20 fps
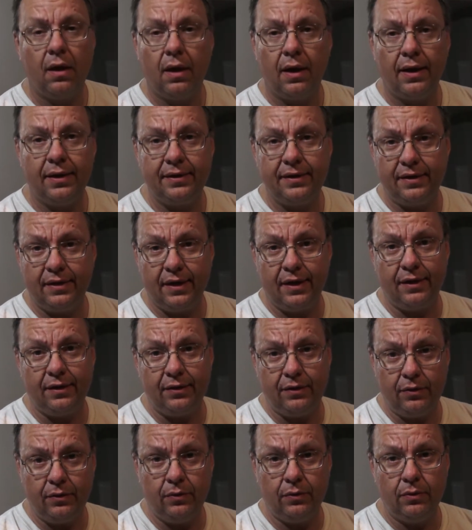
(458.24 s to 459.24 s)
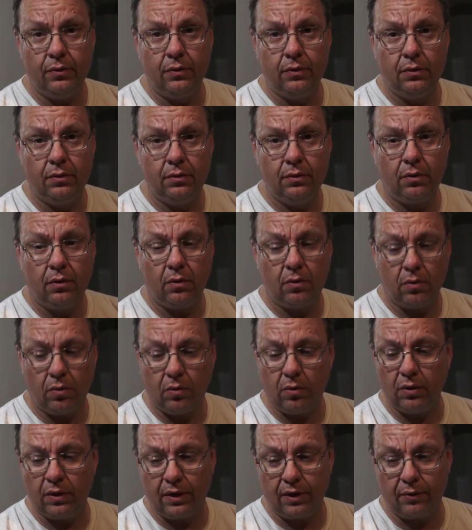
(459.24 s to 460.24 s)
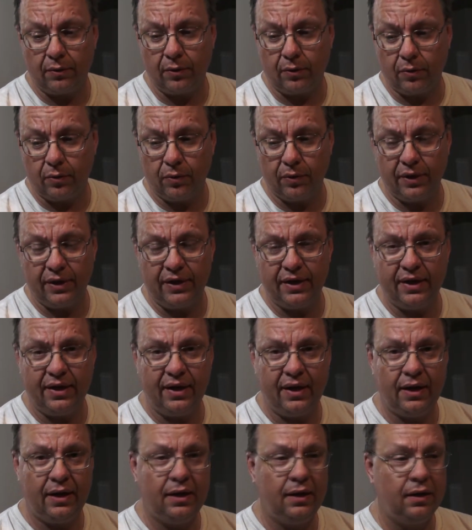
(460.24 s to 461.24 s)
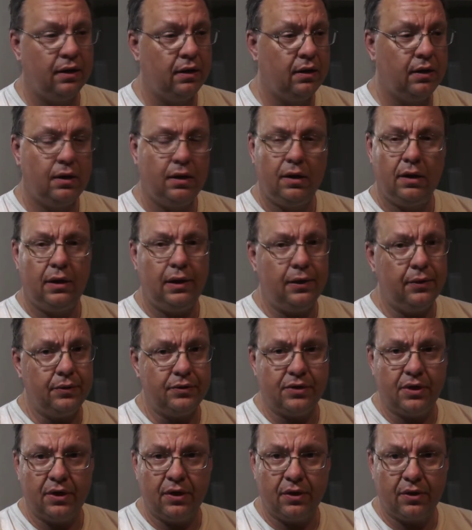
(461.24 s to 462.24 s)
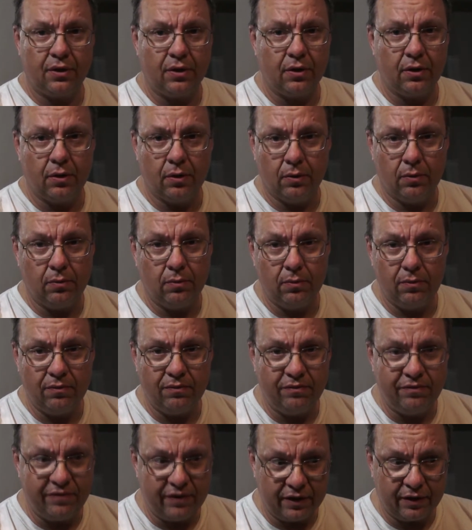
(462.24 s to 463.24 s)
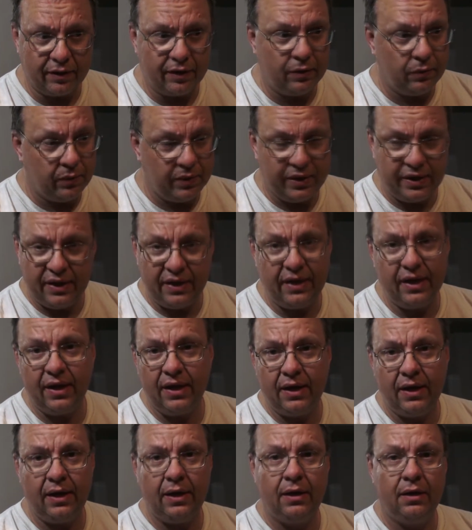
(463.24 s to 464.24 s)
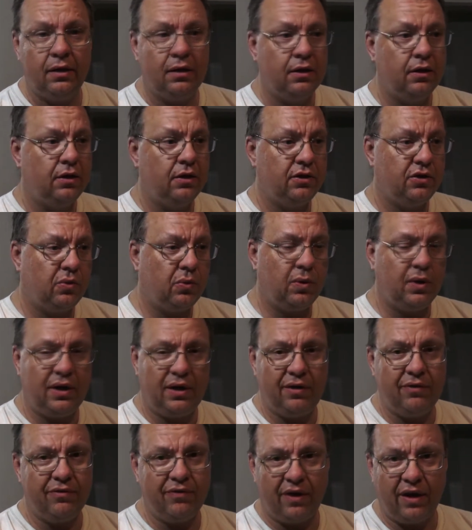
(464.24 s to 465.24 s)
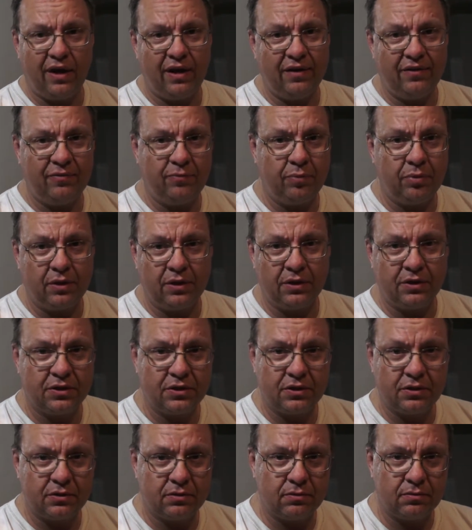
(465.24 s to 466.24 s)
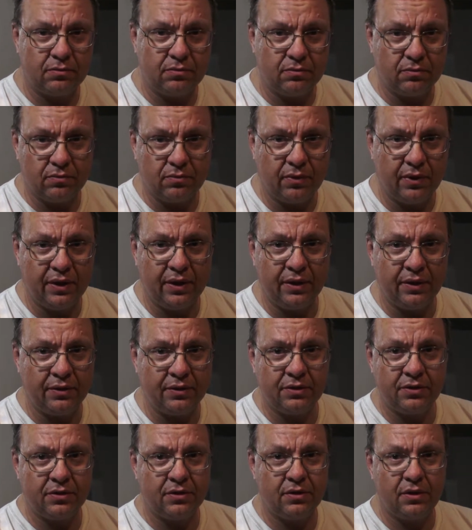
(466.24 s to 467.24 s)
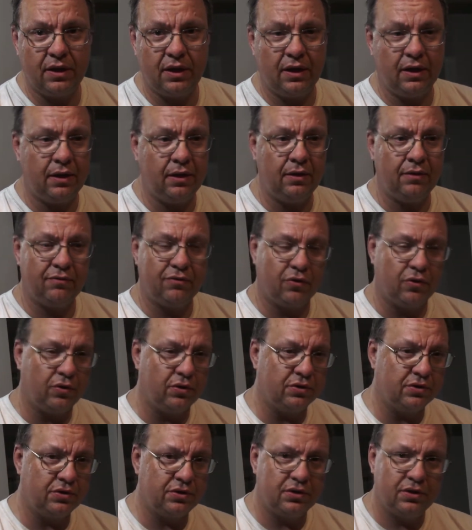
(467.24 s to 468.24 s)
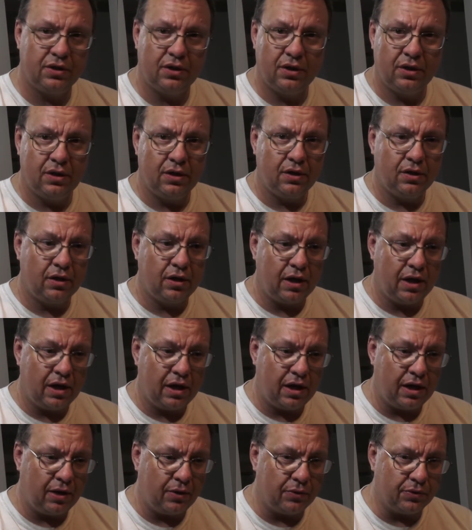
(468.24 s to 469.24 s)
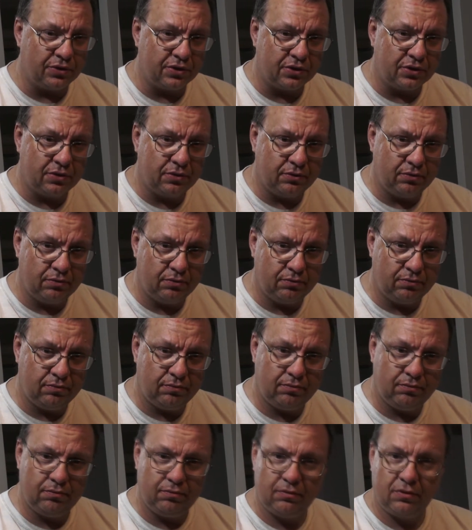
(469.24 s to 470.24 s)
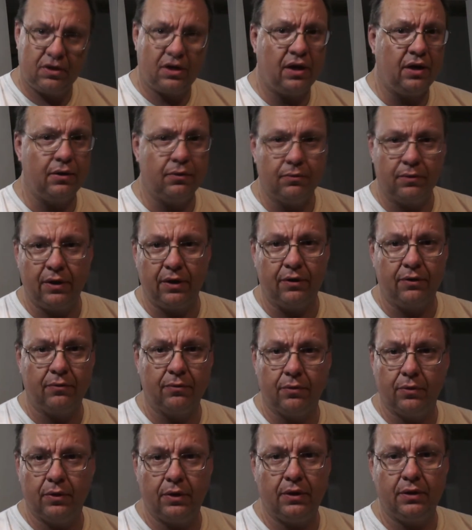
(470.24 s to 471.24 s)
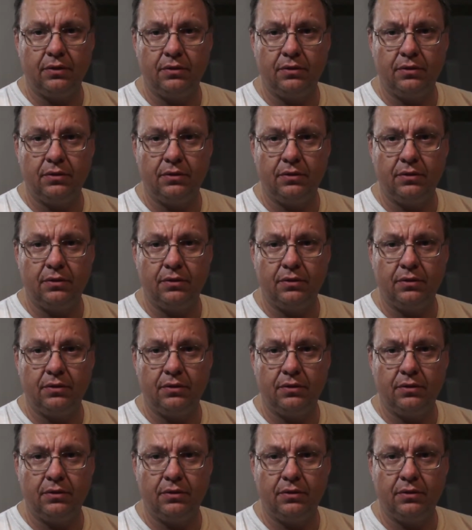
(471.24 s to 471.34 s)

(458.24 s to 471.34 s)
I did not do a whole lot of recording today. It was another very windy day, 25 plus winds, and of course I was cutting right through it.